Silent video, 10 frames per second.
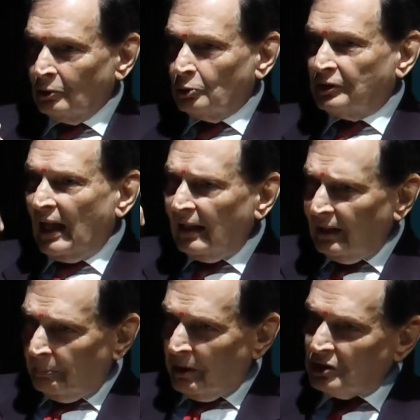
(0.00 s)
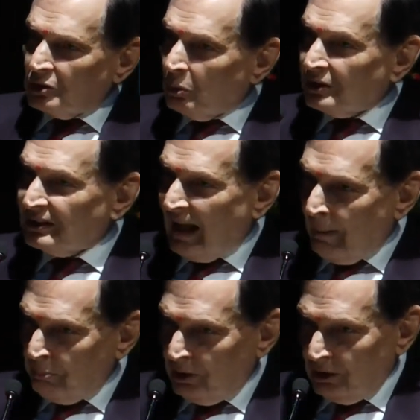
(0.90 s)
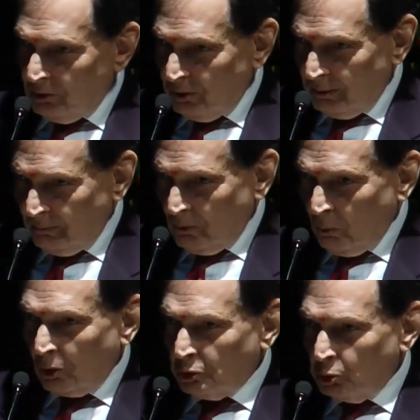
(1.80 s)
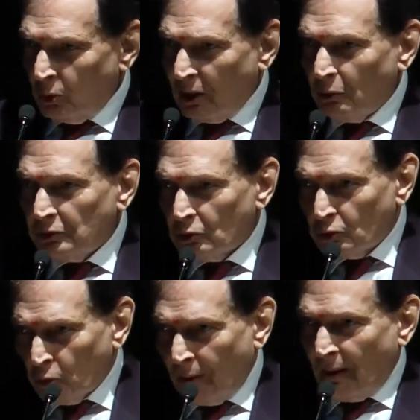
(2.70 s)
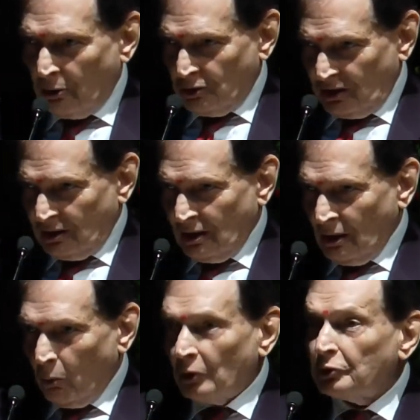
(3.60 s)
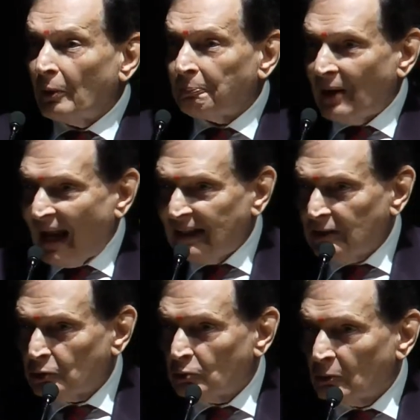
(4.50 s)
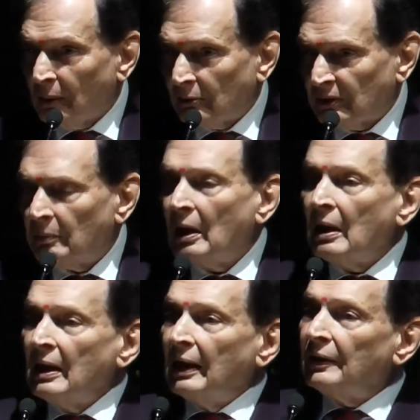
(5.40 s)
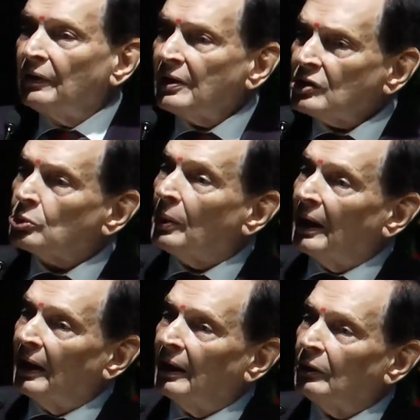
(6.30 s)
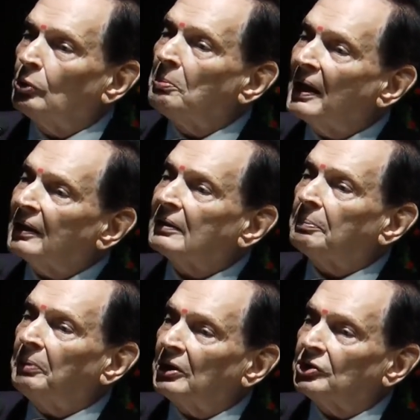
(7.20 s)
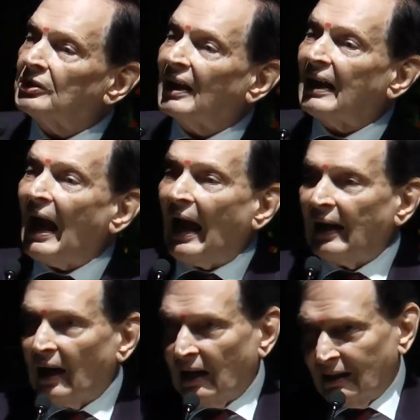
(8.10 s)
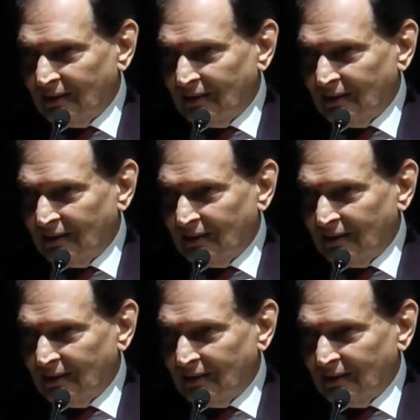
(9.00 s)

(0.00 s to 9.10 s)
to tell the patient what is happening to them, what you are going to do about it, what you are planning to do about it. In this way, you make the patient an ally.